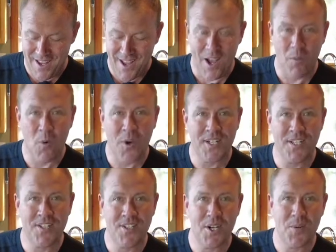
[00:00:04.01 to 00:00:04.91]
I wanted to
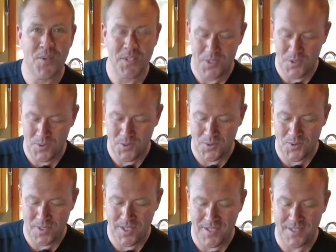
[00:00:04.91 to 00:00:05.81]
share with you
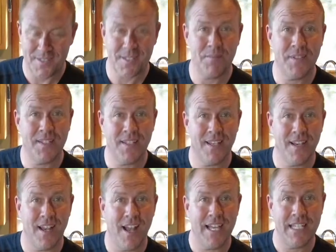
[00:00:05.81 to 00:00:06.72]
something that
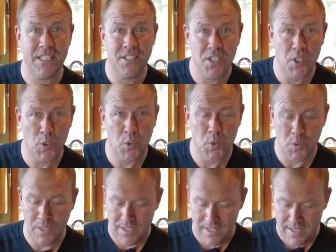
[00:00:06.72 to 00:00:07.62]
I do
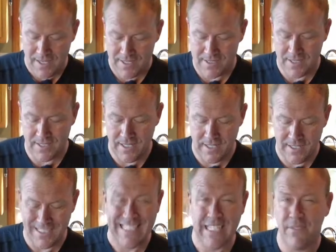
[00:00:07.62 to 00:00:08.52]
as a
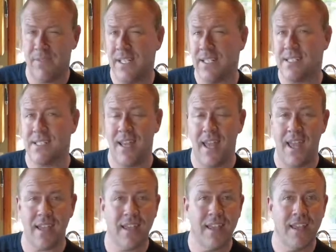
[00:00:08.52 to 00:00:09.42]
little evening
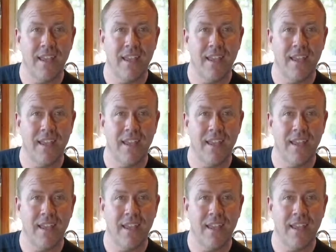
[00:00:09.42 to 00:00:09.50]
snack